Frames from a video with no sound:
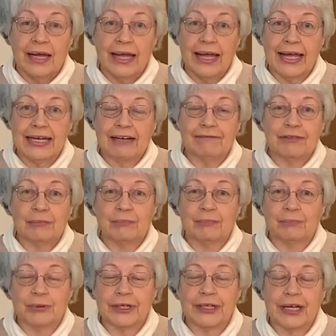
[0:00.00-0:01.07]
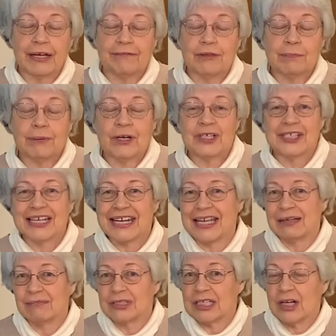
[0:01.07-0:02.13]
And if the person
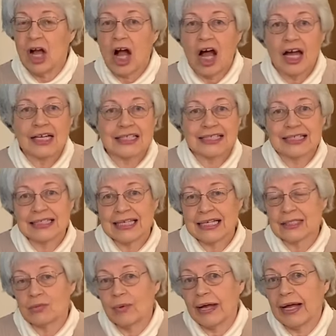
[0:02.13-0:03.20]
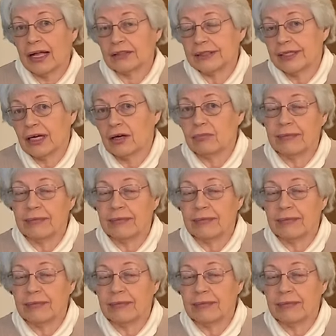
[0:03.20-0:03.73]
hems and haws and says, well, you know,